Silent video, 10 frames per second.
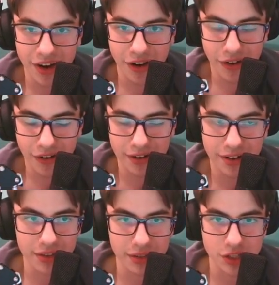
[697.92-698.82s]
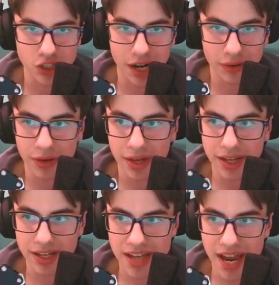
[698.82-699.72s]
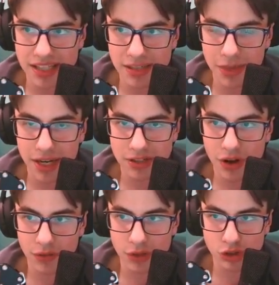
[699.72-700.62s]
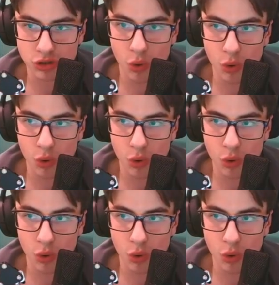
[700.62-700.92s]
on the channel? It's 80 minutes gone, the score